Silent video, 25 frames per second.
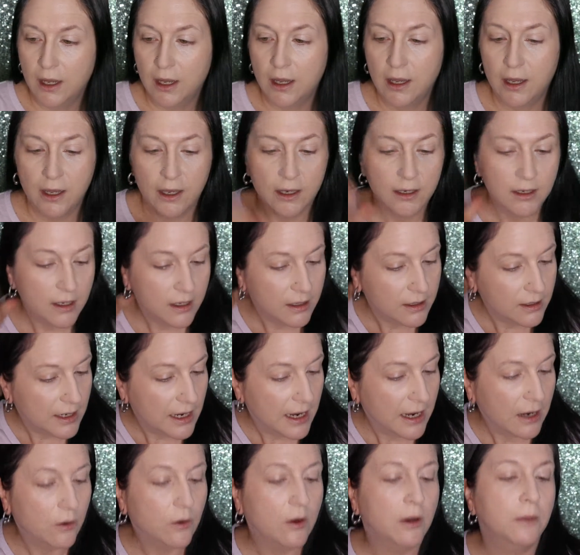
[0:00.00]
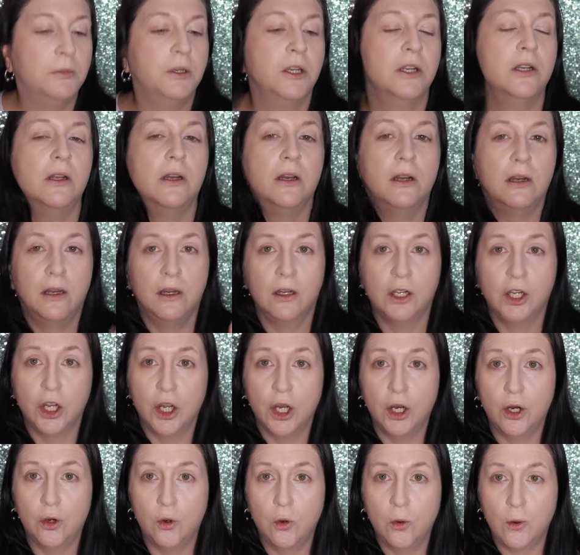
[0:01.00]
And now I'm gonna
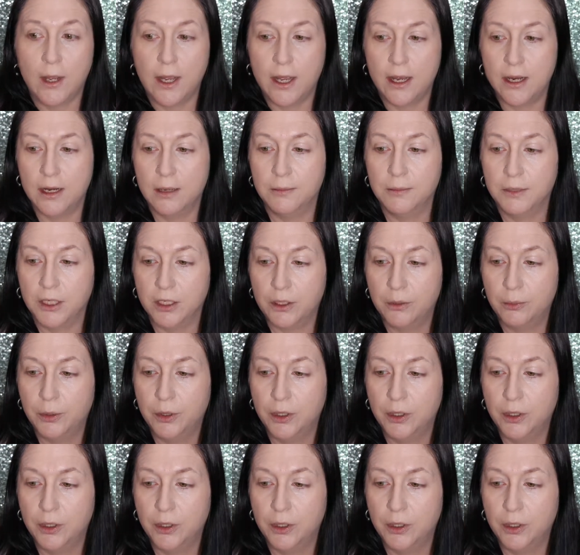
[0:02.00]
go and I'm gonna